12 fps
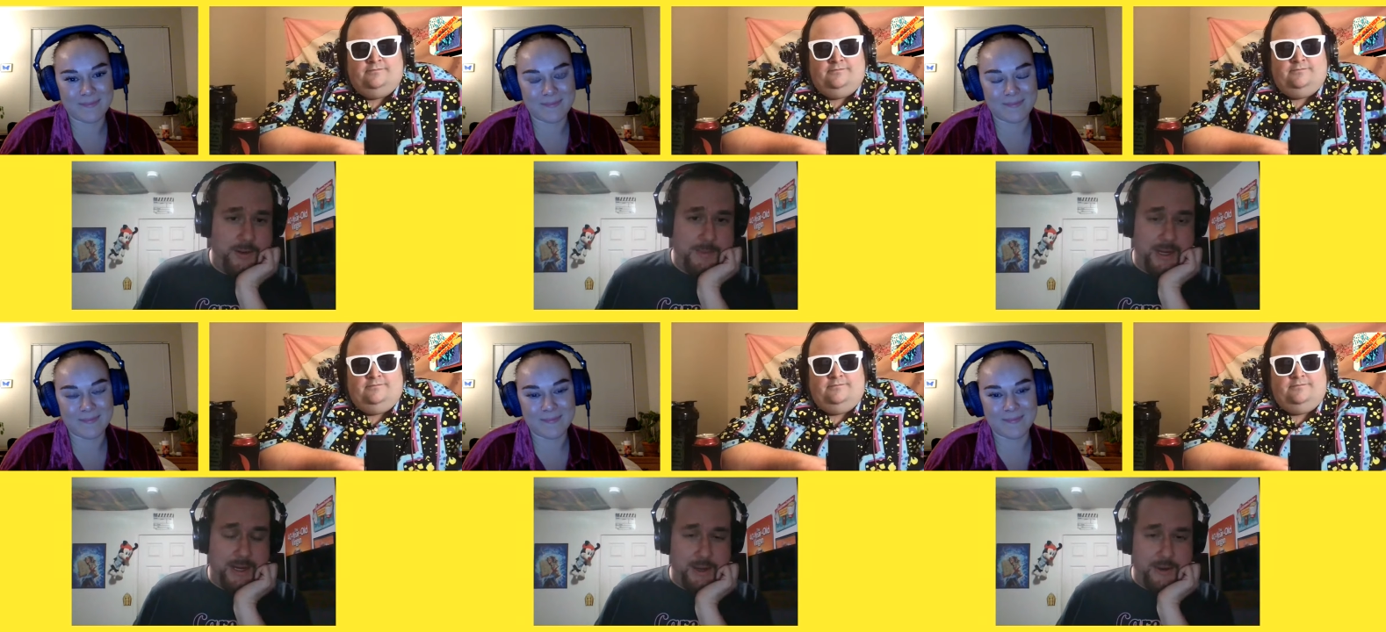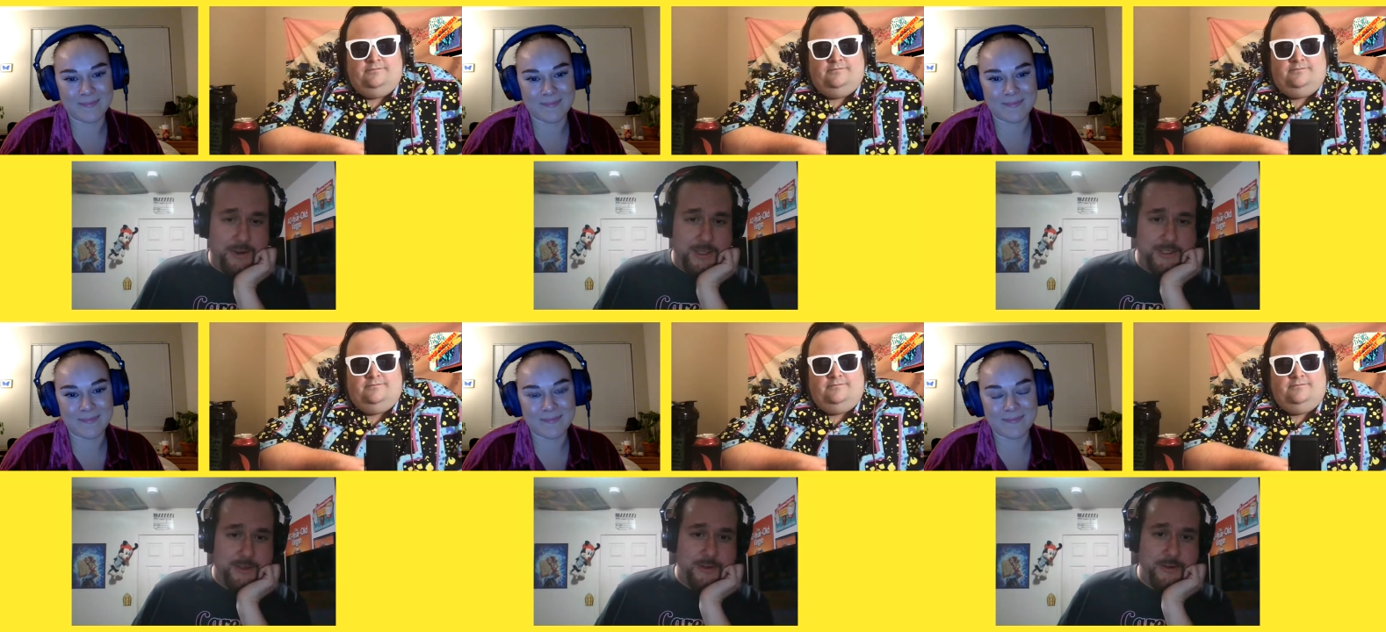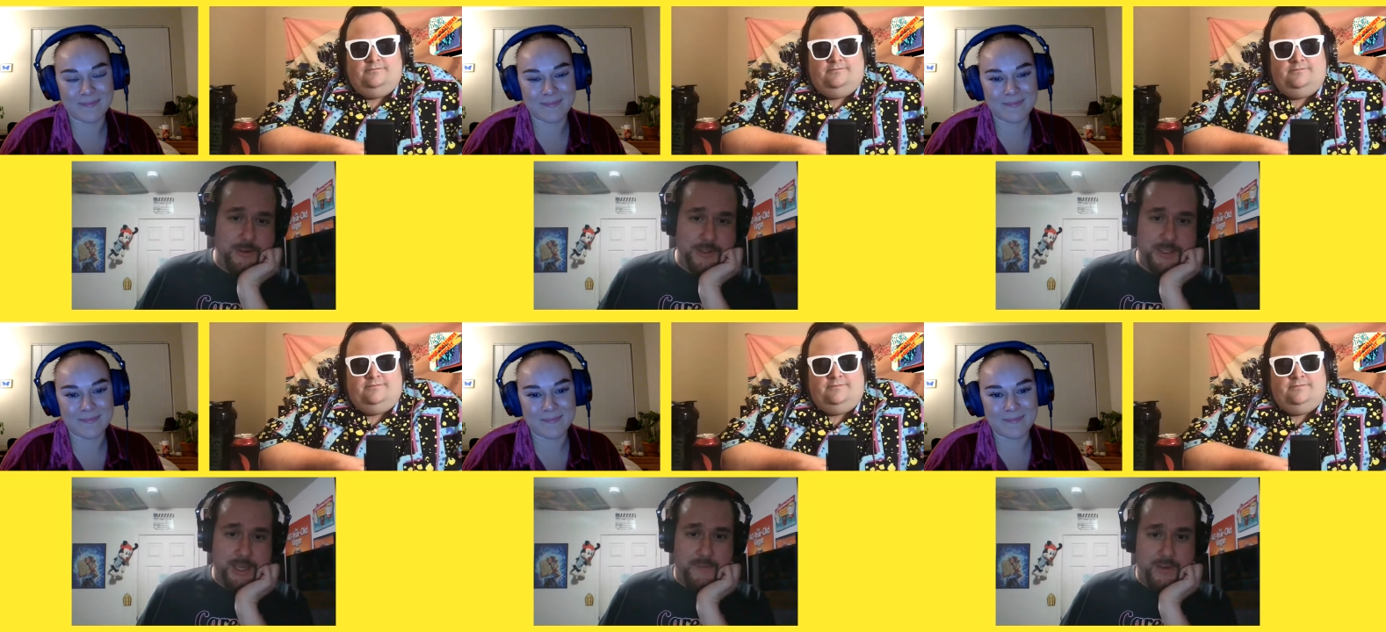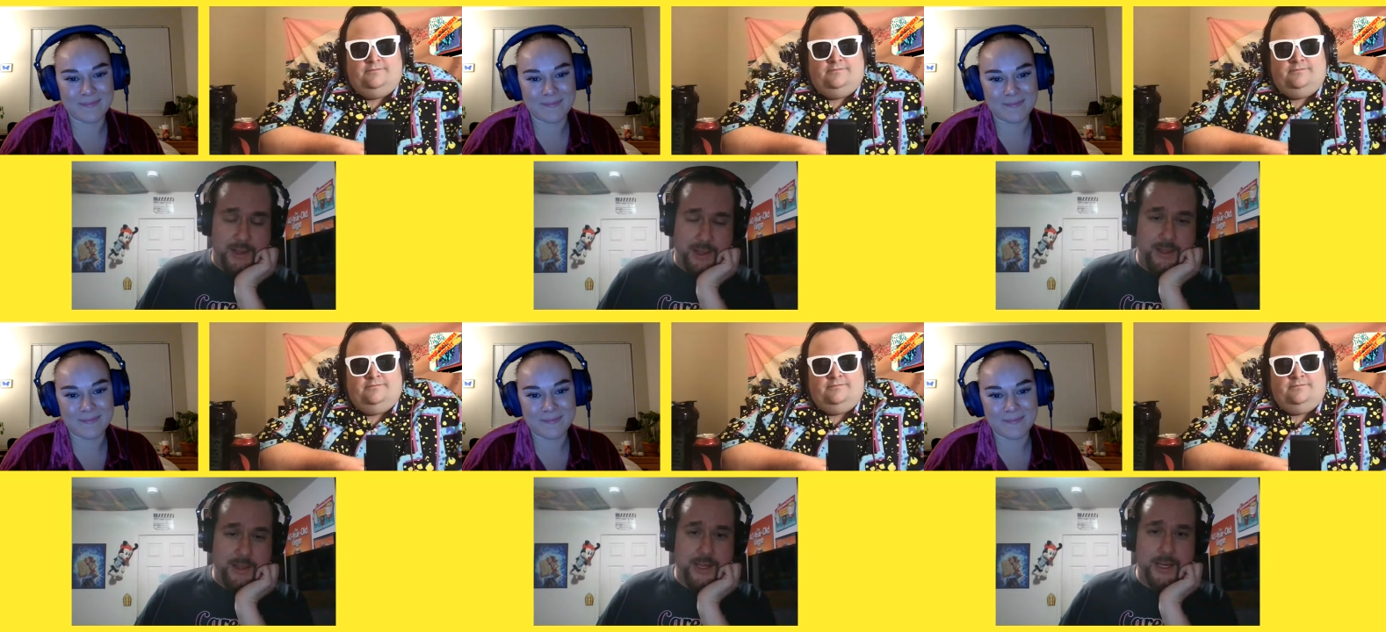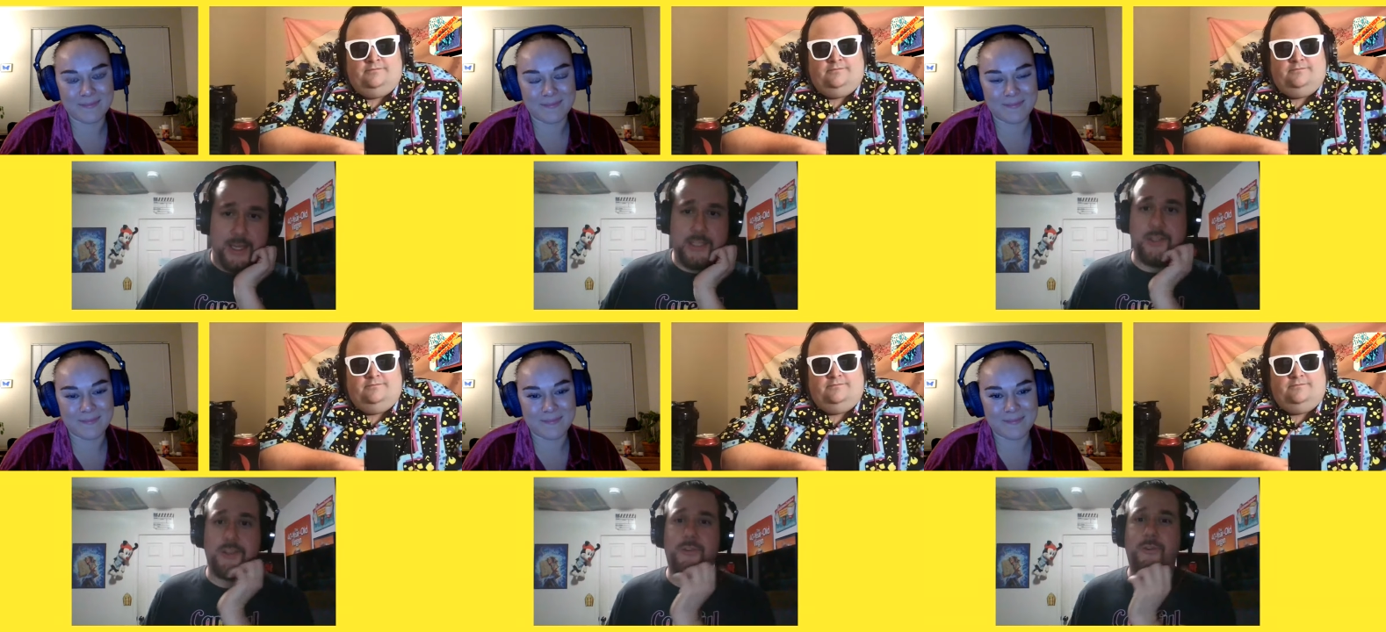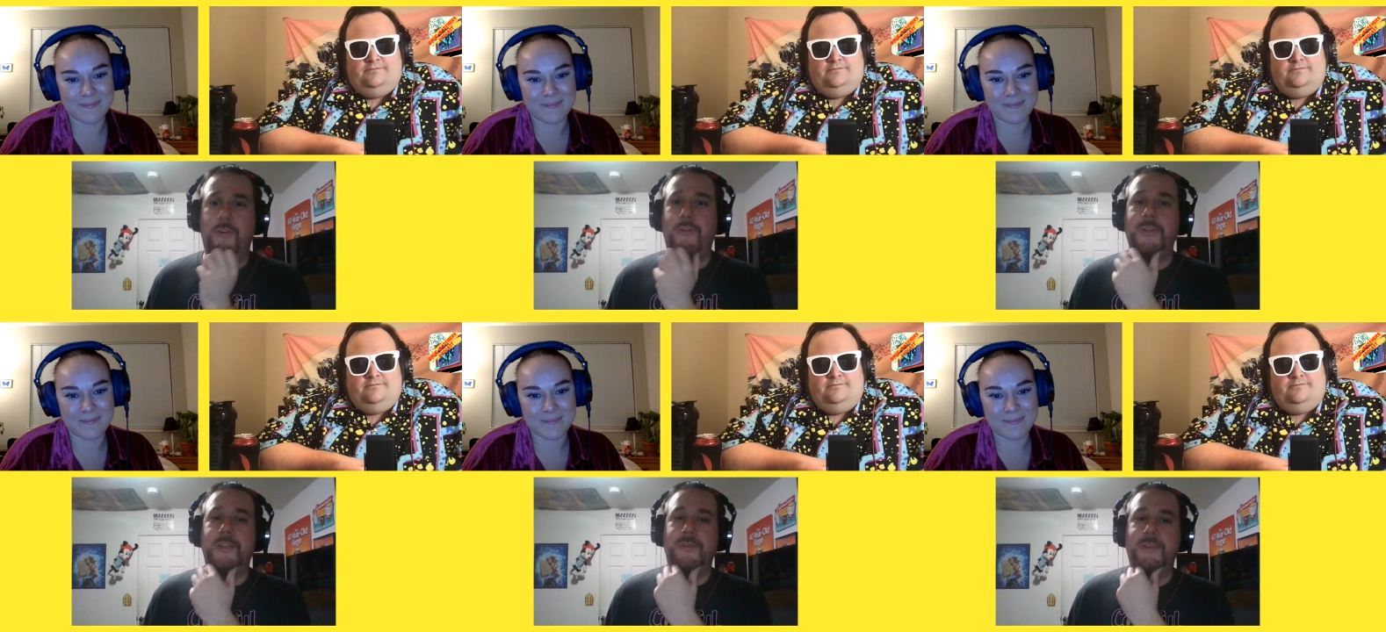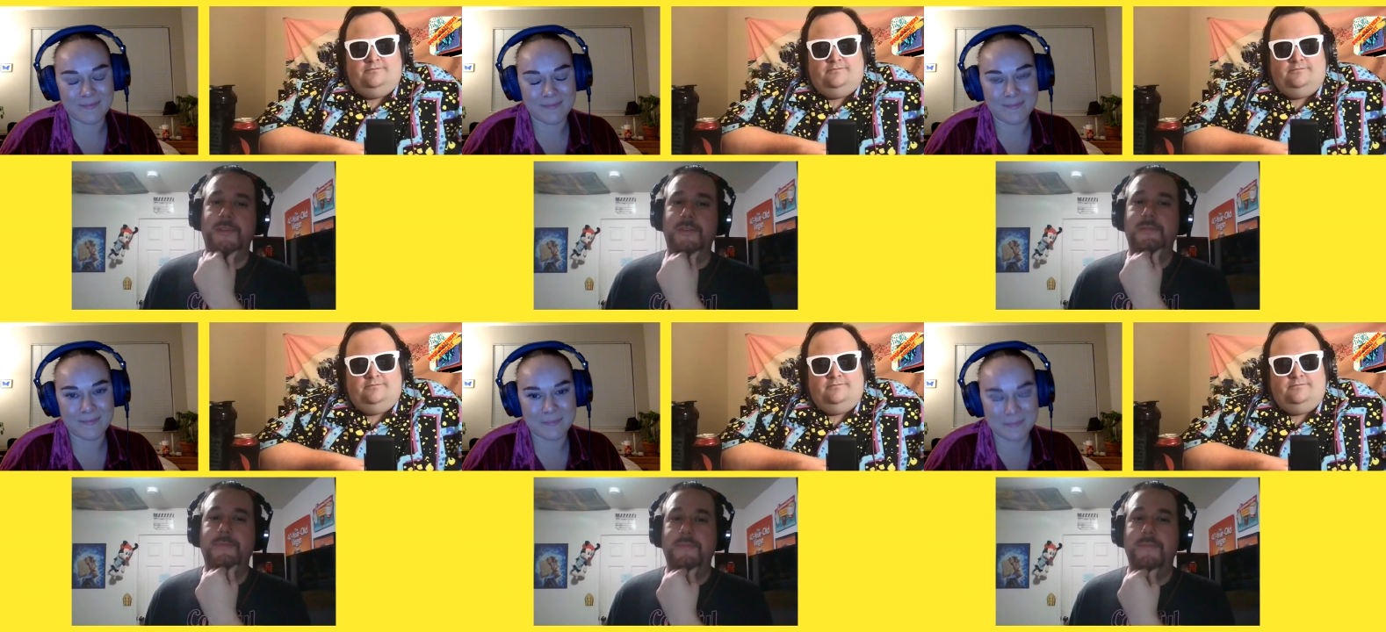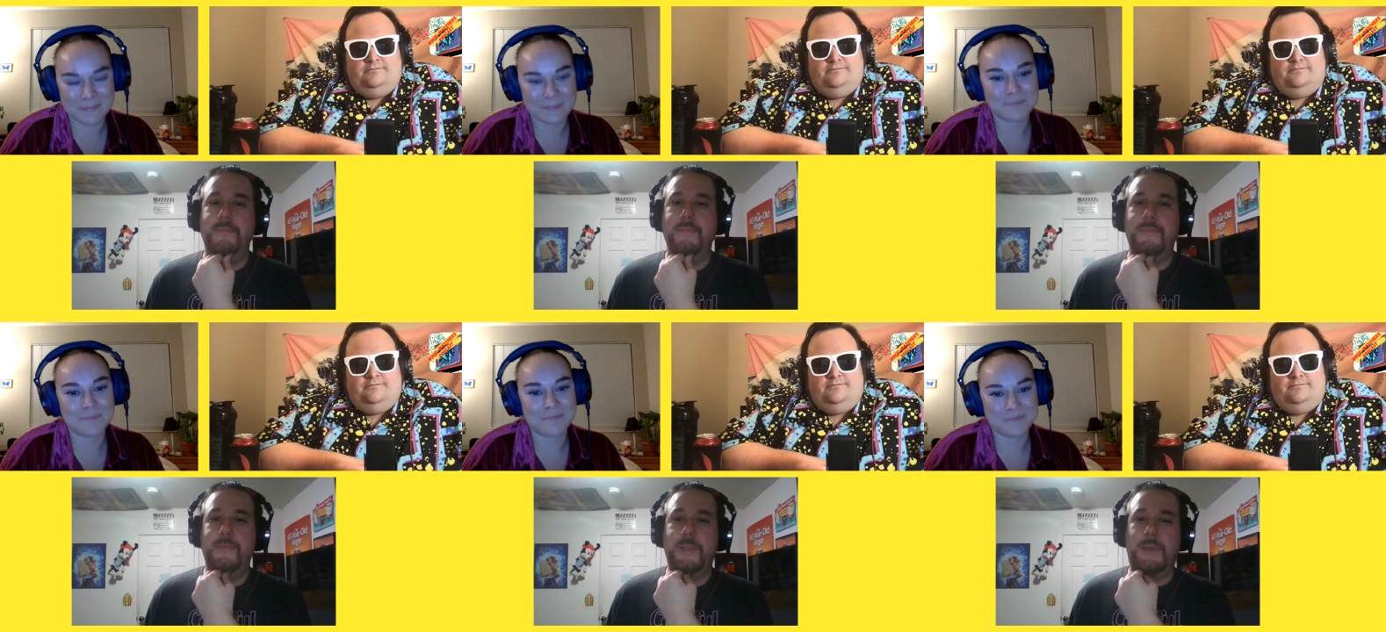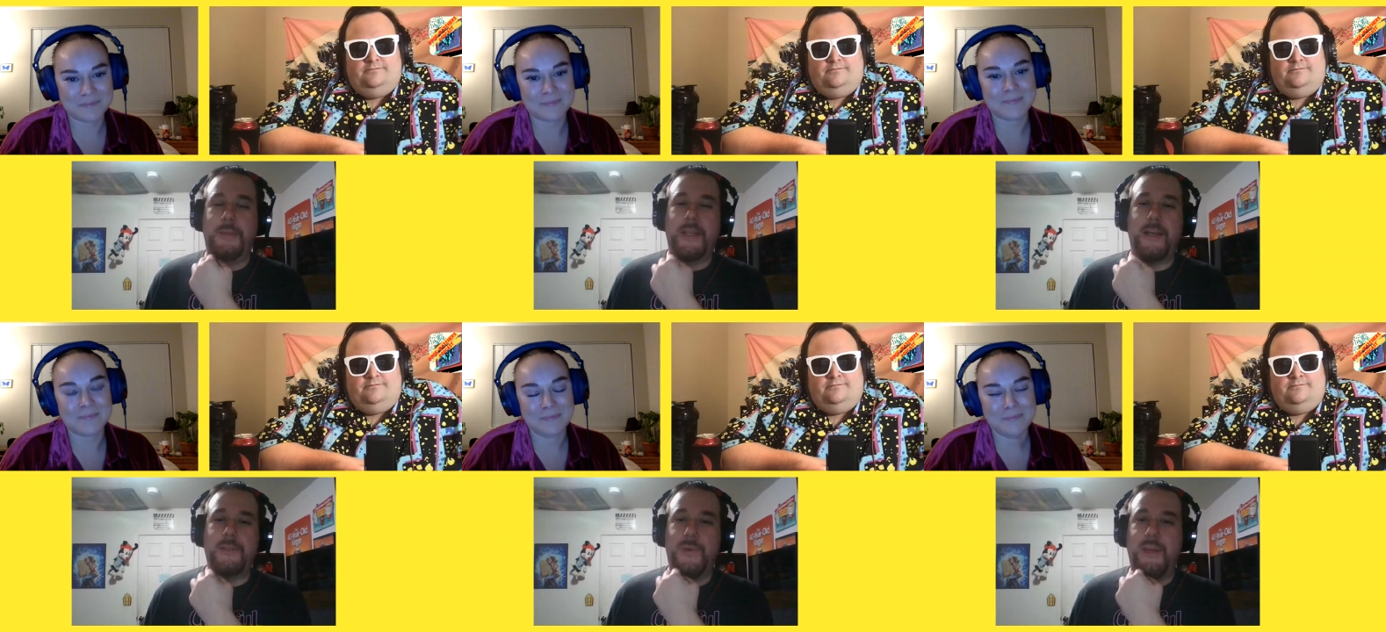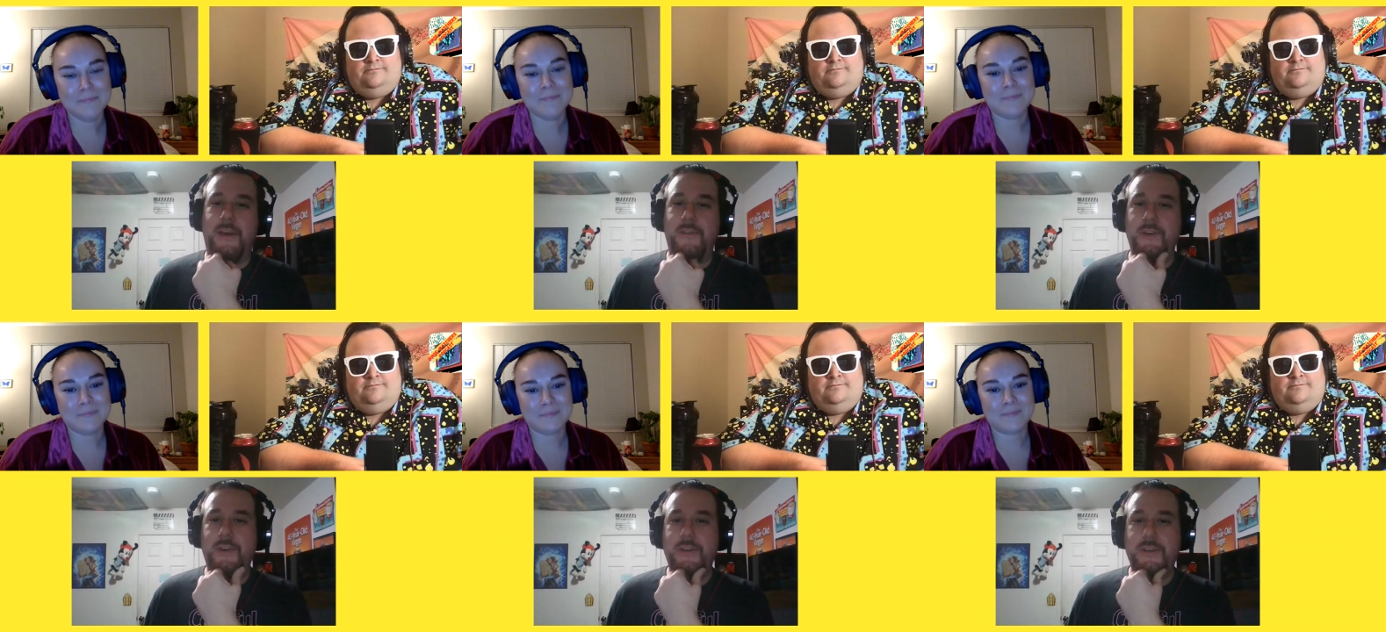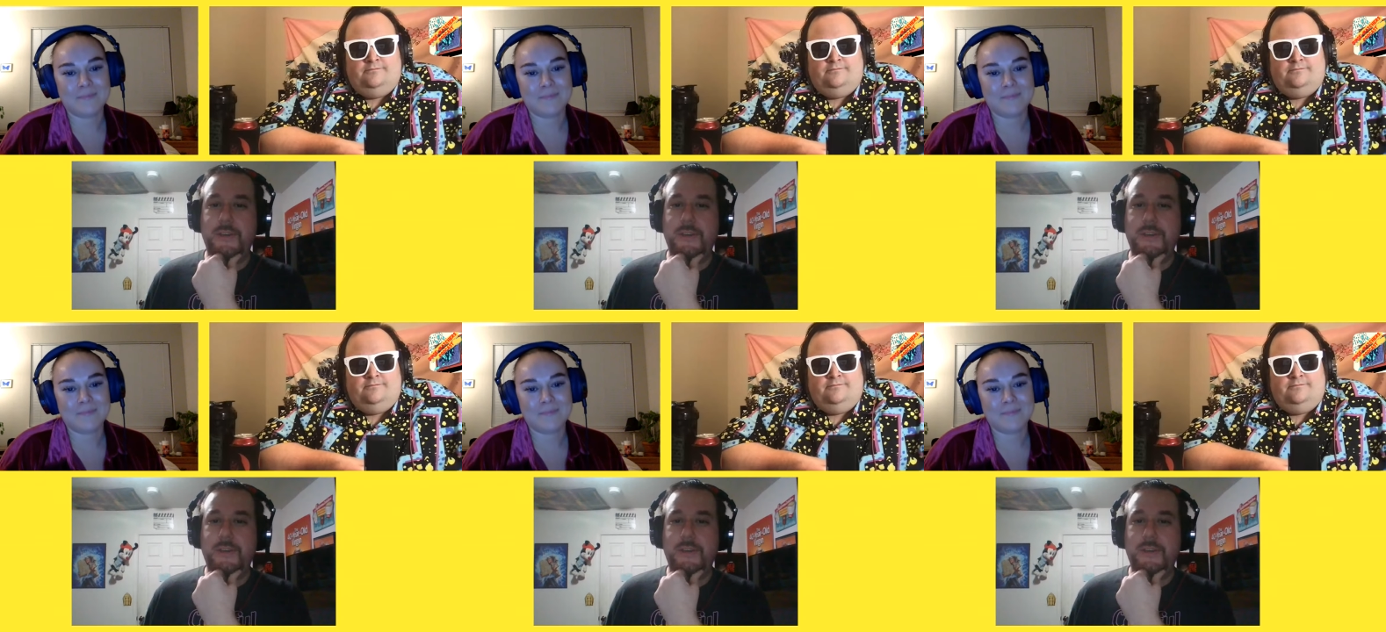Speaker 1: I mean, I know I sold definitely a lot of Ninja Scroll, which was something else we covered.